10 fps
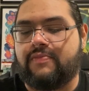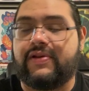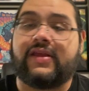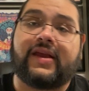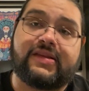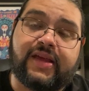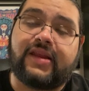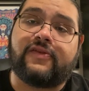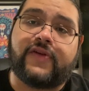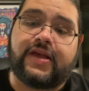but then gets hit
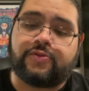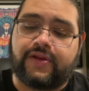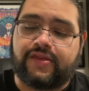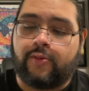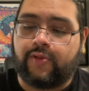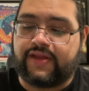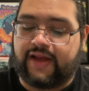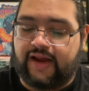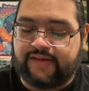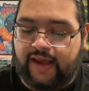in the face with the
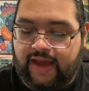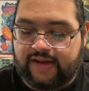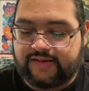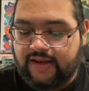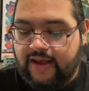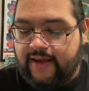guy's axe,